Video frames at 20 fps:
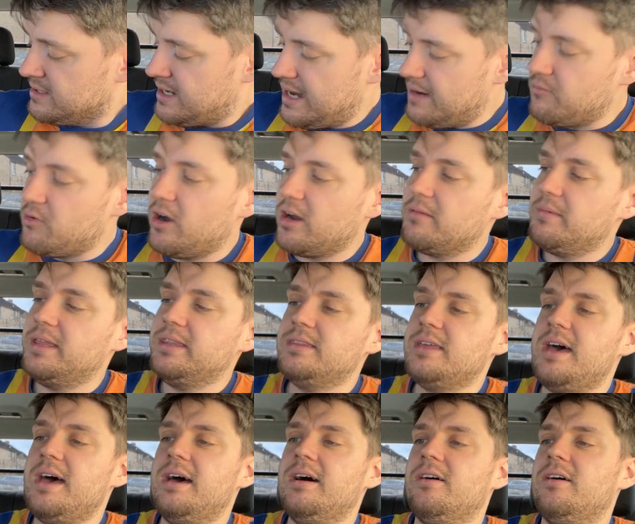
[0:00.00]
and while I'm in
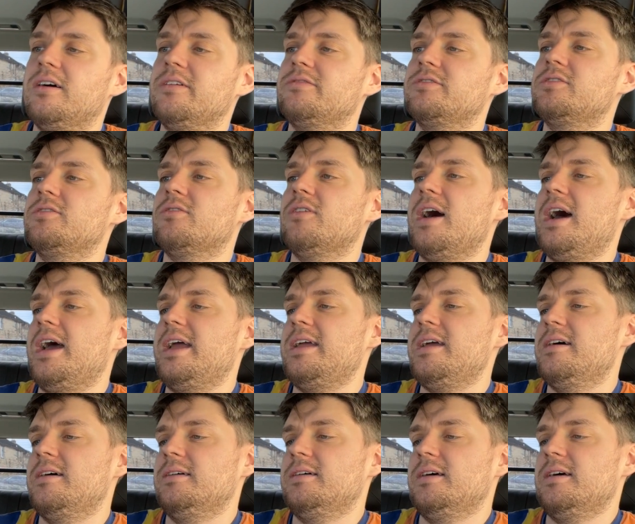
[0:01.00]
there I've got a